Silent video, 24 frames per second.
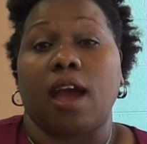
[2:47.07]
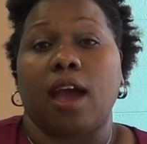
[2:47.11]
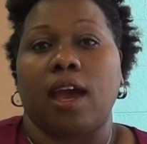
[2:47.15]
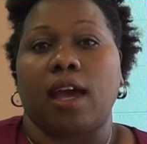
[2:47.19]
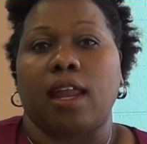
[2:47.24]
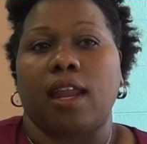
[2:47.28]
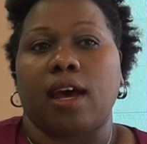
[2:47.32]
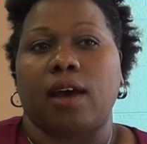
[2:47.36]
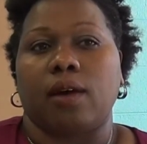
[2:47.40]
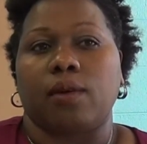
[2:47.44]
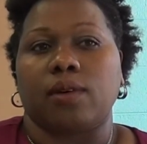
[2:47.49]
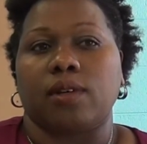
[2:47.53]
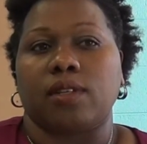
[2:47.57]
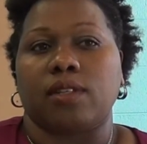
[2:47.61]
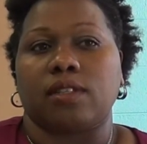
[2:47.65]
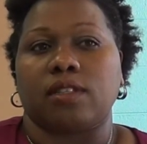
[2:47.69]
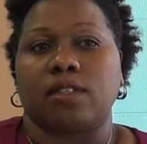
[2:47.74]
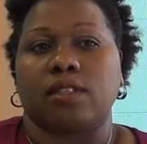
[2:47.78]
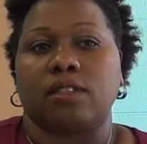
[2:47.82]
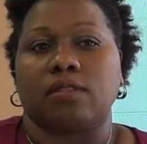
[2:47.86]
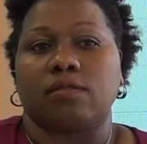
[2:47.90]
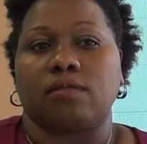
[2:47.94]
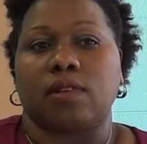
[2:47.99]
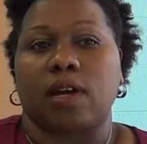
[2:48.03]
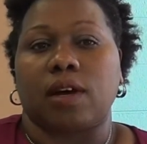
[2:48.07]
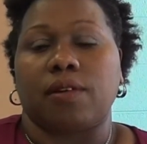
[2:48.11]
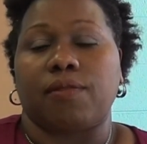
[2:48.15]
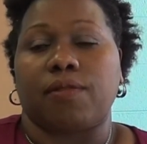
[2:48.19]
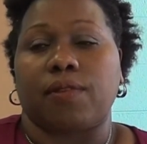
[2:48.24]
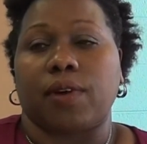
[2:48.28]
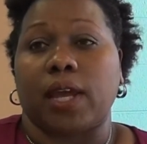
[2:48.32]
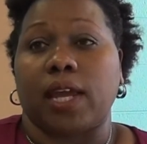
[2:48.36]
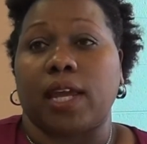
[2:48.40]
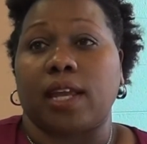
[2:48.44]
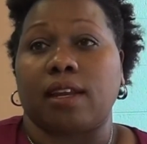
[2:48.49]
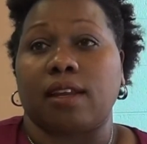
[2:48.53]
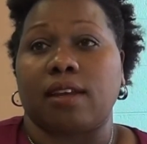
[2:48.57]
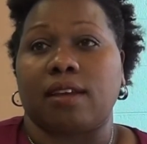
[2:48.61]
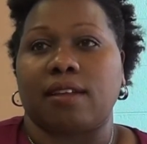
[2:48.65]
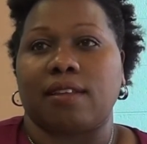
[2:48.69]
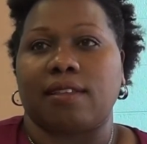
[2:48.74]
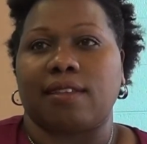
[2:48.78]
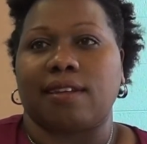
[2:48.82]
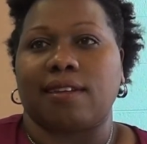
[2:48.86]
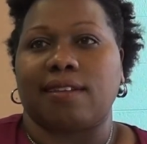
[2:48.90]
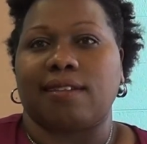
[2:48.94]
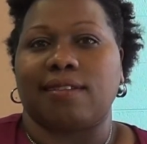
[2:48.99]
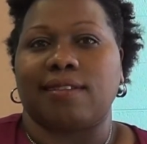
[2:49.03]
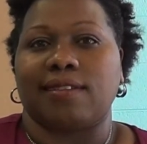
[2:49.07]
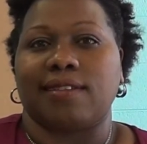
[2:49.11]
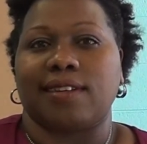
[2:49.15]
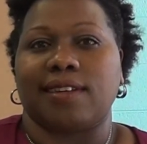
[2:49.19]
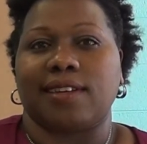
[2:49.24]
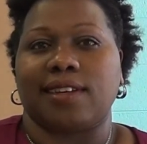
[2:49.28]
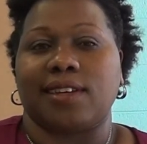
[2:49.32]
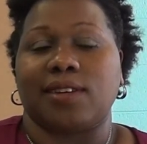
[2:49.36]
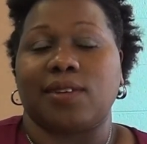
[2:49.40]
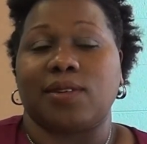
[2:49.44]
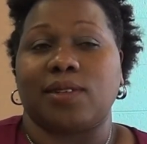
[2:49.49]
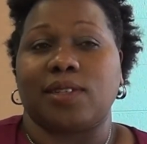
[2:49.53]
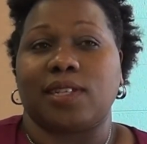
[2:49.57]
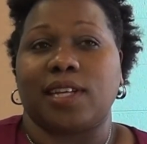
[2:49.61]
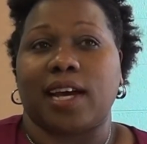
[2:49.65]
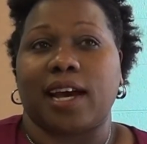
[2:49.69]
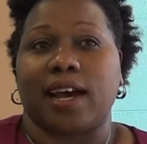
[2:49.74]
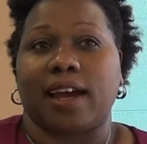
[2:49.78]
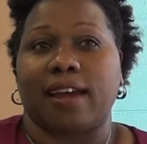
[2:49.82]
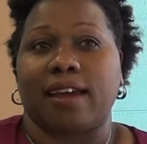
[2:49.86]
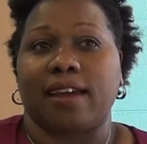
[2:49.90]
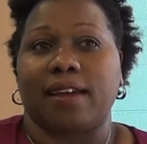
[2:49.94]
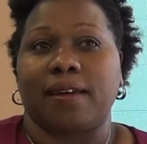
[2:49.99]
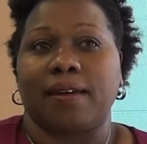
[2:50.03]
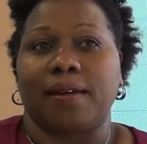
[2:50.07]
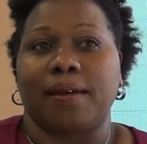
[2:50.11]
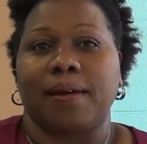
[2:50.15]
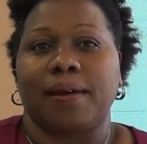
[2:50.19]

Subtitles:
and I was afraid that he could die.